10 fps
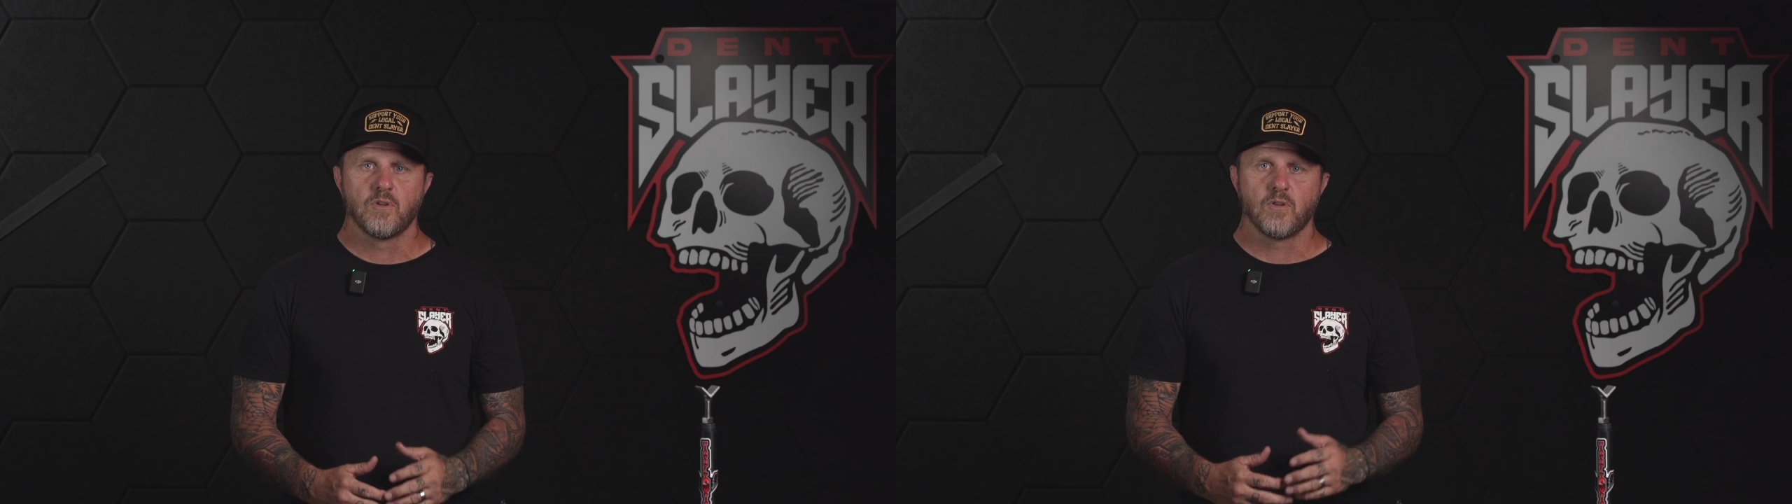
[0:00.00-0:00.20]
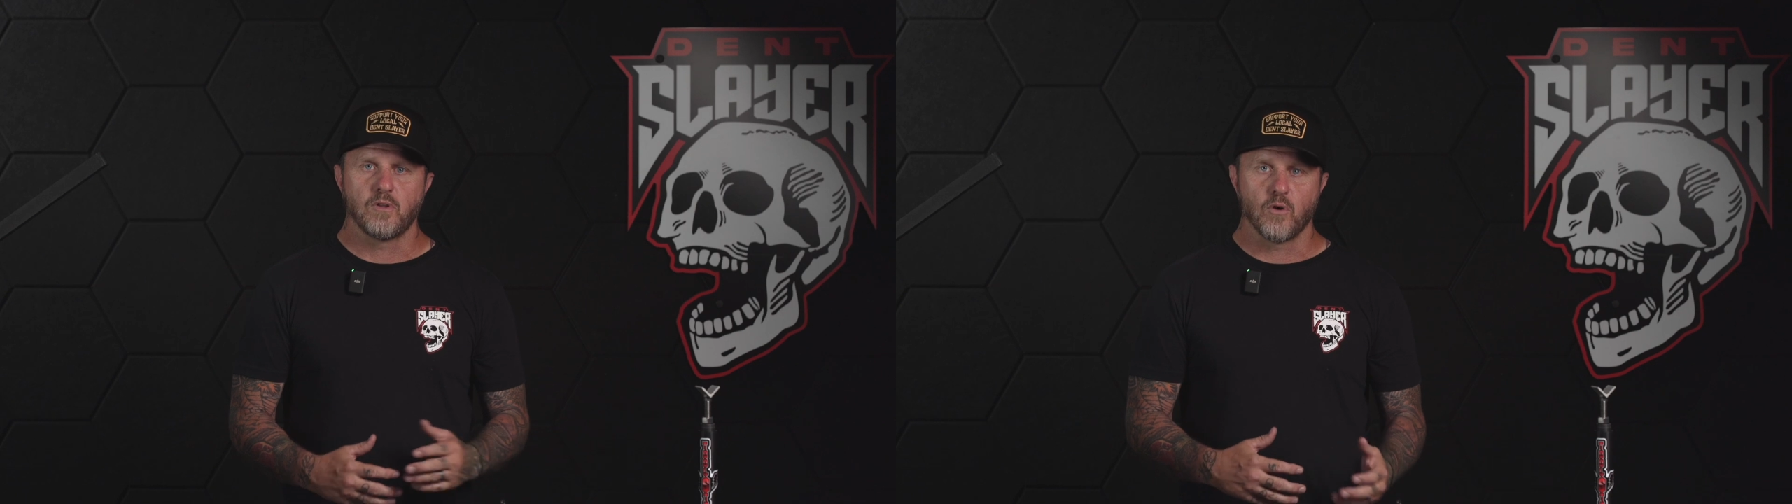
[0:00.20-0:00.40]

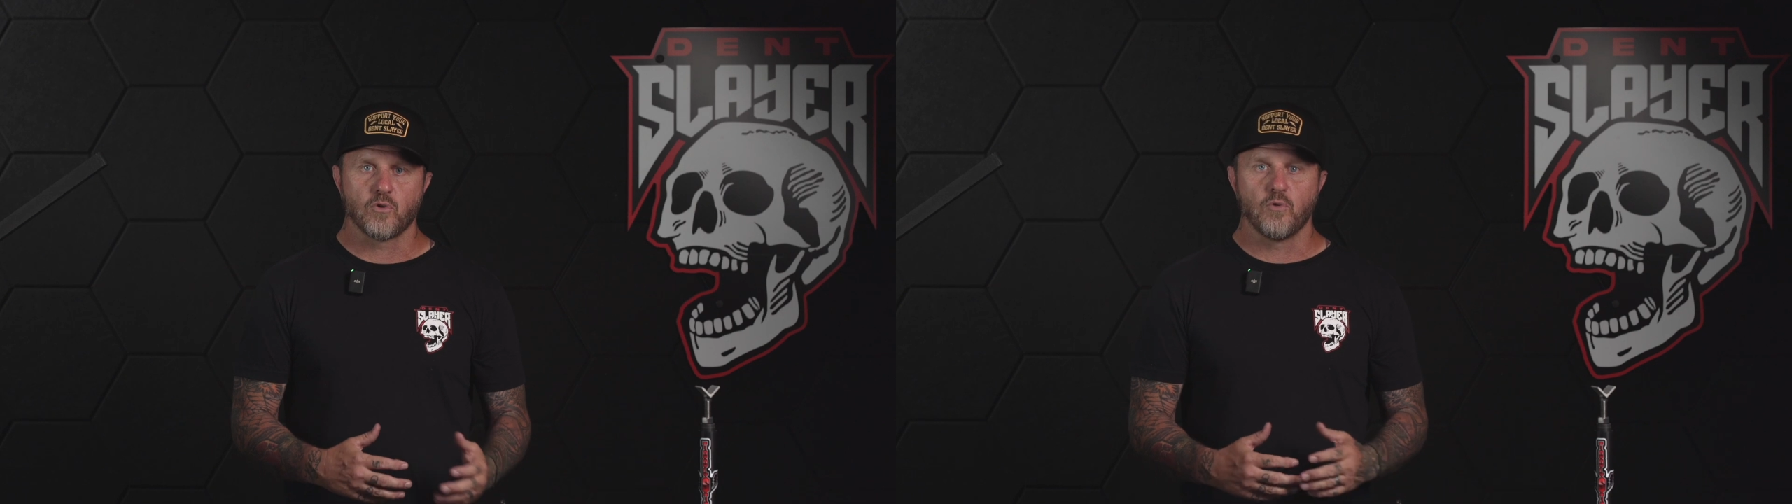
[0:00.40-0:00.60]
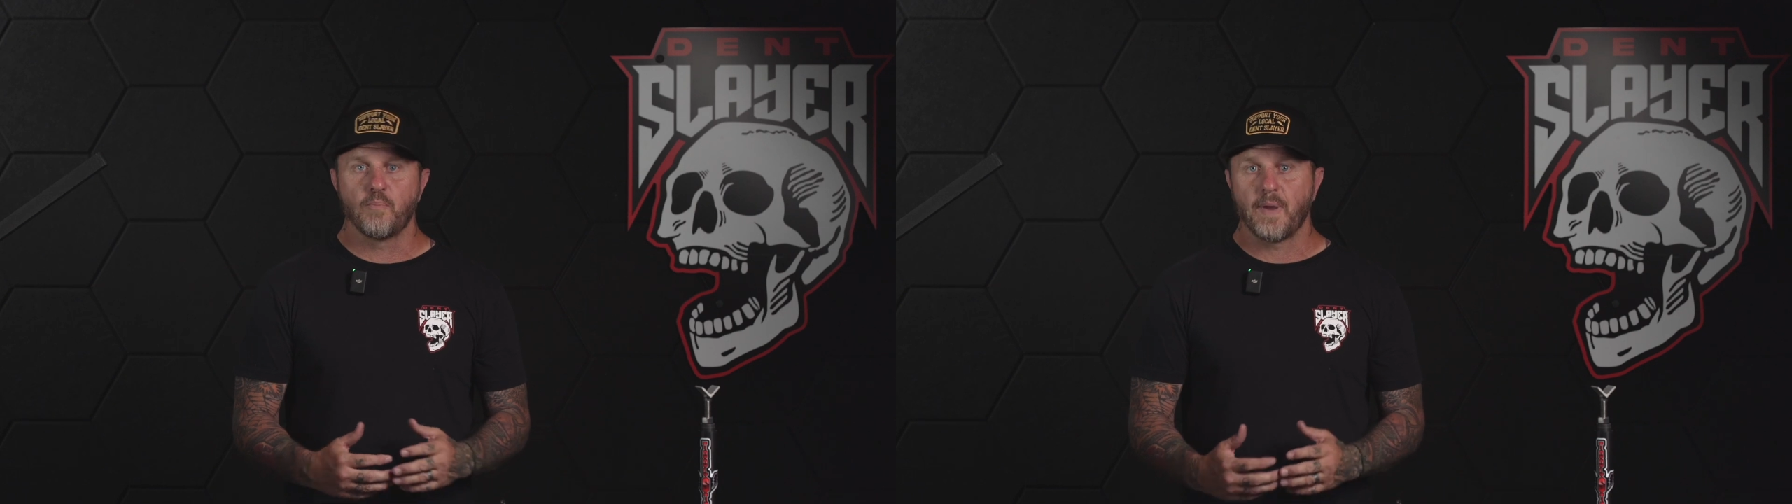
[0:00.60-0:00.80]

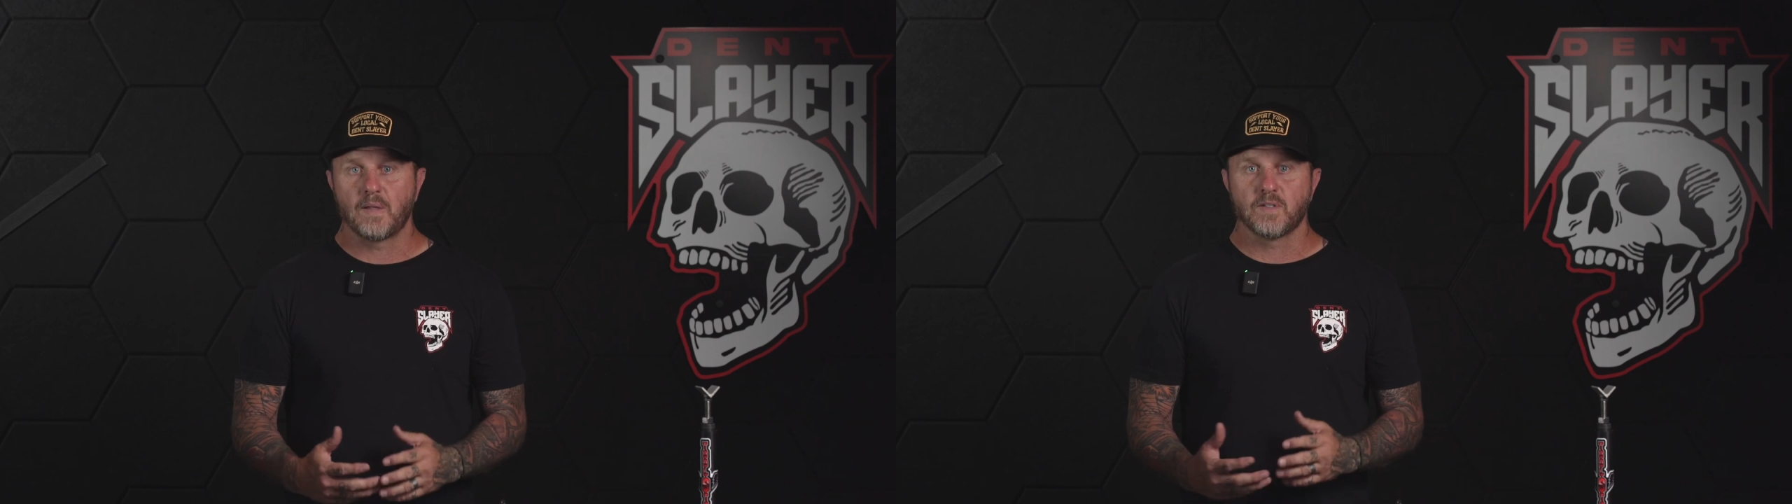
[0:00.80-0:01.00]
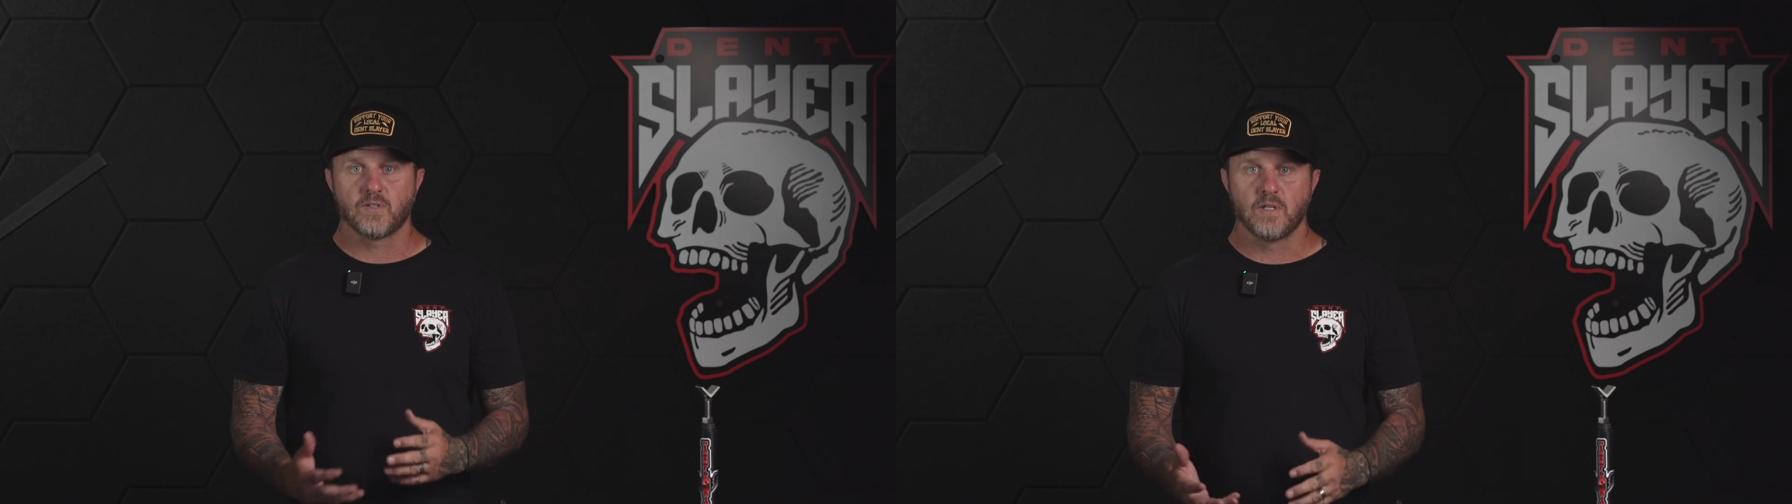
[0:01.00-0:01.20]
local
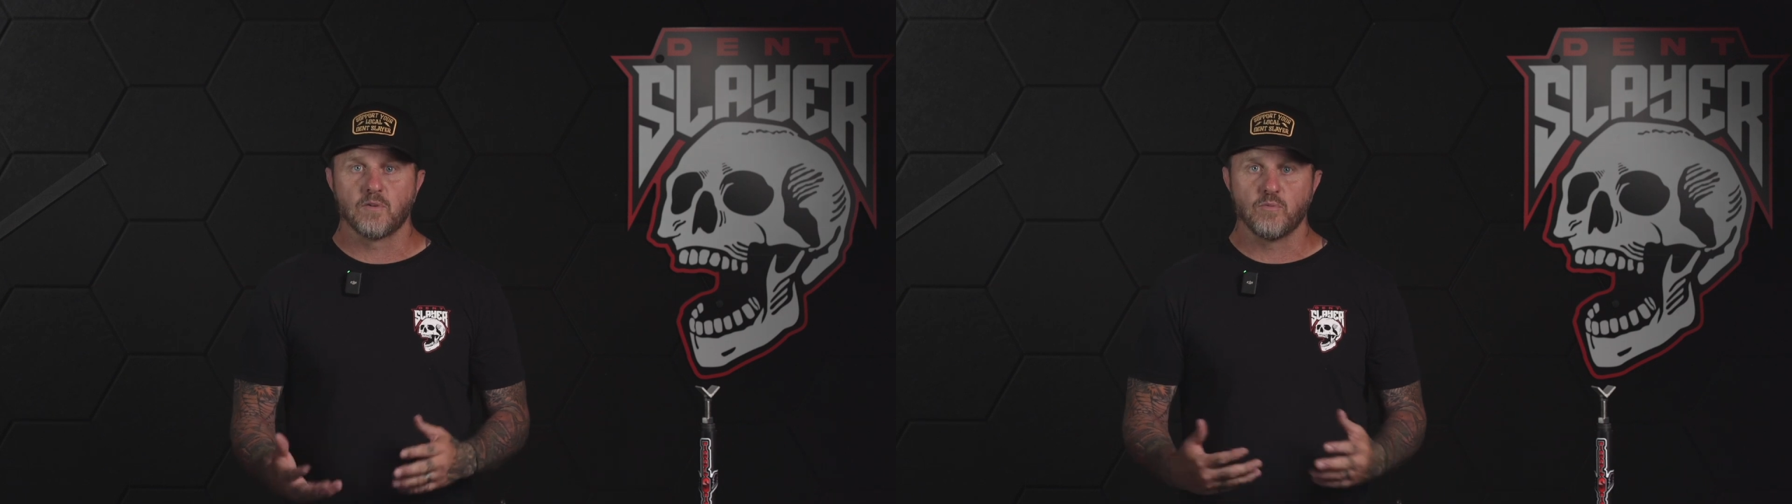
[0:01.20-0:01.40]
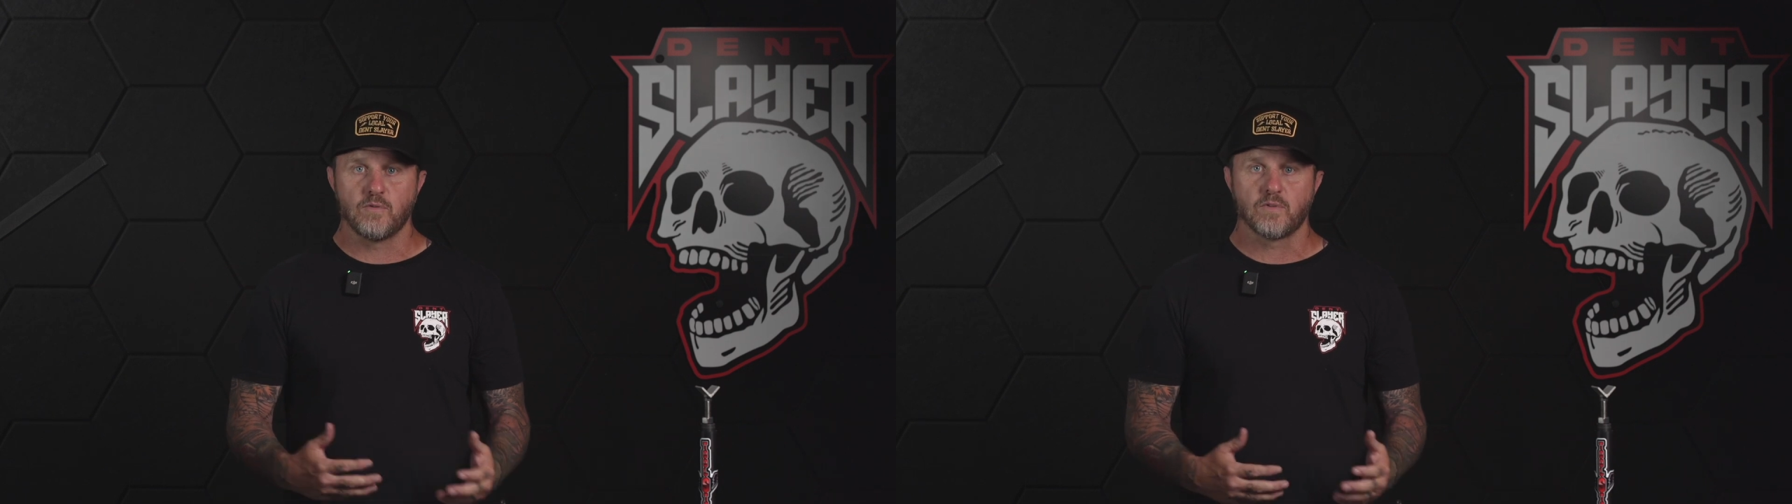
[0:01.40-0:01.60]
paintless dent
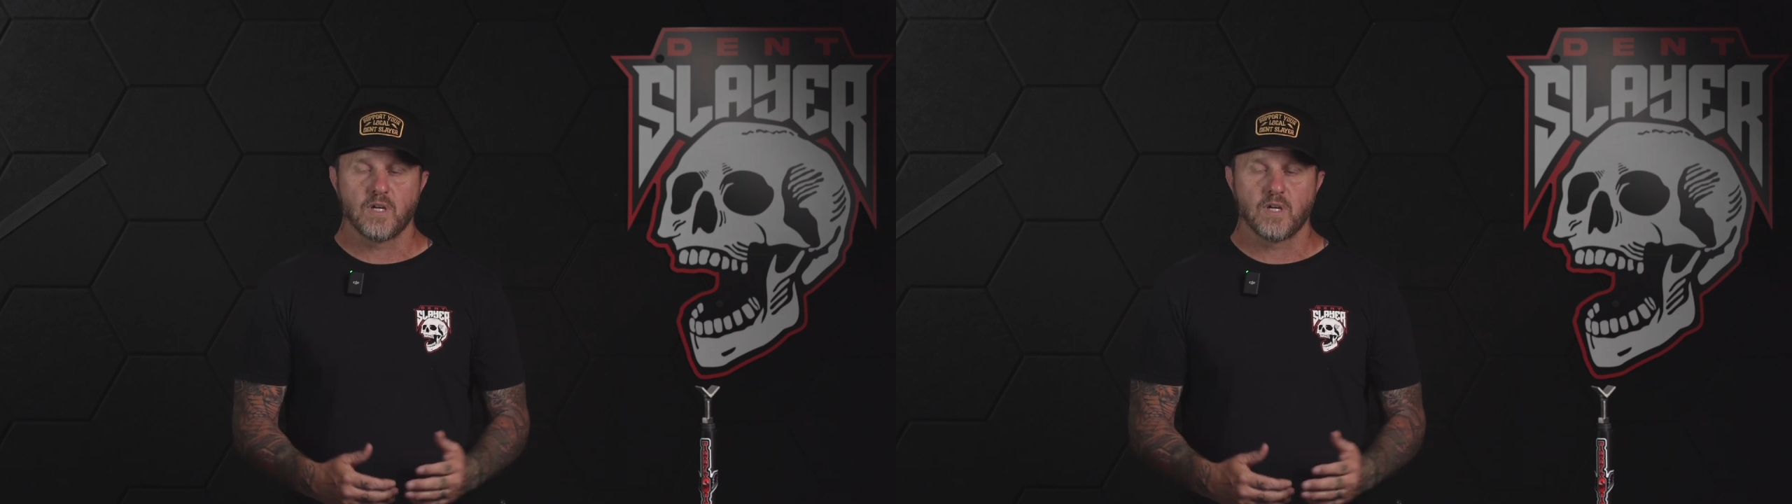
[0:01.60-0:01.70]
removal